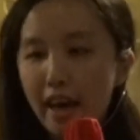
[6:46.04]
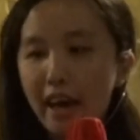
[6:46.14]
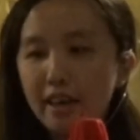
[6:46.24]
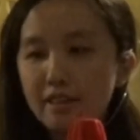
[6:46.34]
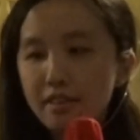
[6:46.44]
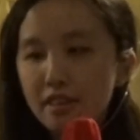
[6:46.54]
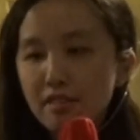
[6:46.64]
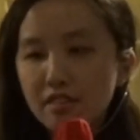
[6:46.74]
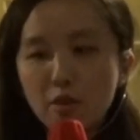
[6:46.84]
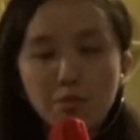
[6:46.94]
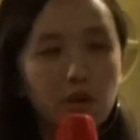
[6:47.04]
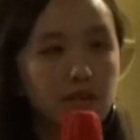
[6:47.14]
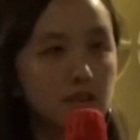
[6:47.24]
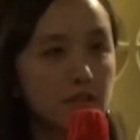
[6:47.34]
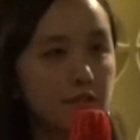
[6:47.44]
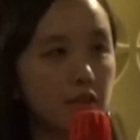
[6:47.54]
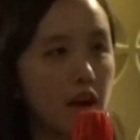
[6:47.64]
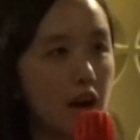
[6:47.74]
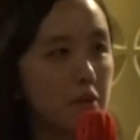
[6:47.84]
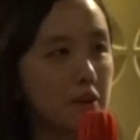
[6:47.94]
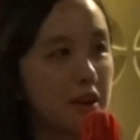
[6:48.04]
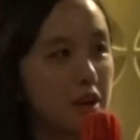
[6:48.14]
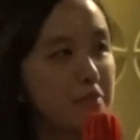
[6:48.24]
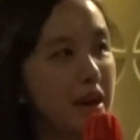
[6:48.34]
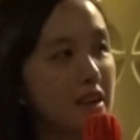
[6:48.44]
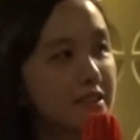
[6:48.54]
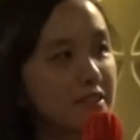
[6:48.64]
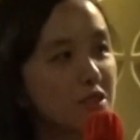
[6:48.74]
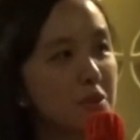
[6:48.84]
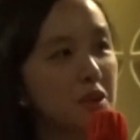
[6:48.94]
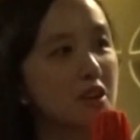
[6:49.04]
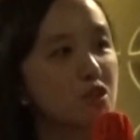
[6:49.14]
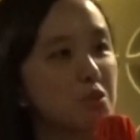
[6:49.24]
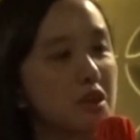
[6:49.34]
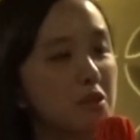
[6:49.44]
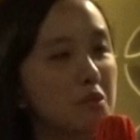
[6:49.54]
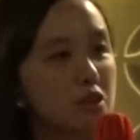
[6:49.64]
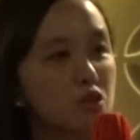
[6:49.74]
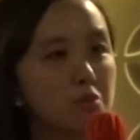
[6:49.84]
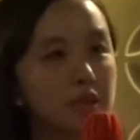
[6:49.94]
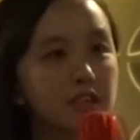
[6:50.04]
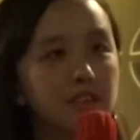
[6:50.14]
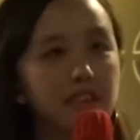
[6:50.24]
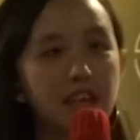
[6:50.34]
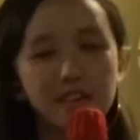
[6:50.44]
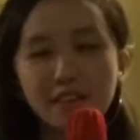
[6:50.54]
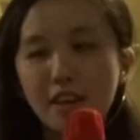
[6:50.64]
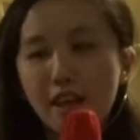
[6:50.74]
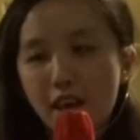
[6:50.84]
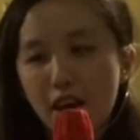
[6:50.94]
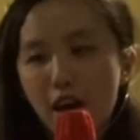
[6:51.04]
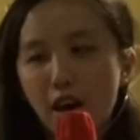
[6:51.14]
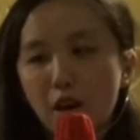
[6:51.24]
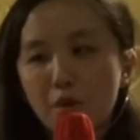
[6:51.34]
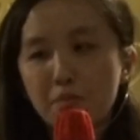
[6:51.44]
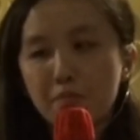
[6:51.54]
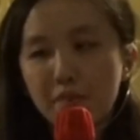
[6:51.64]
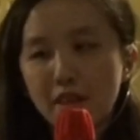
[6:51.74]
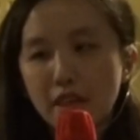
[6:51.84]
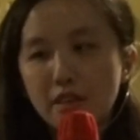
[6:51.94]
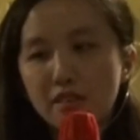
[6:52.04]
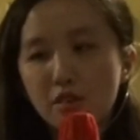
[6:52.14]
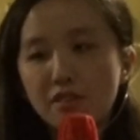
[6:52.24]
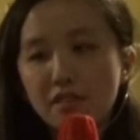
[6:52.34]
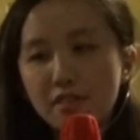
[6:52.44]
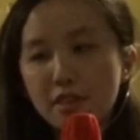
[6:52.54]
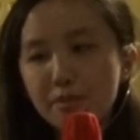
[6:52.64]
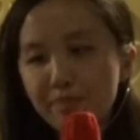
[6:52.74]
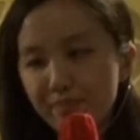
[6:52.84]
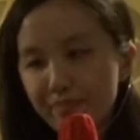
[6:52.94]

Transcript: And this is important for our palettes because we want to make sure that it's consistent.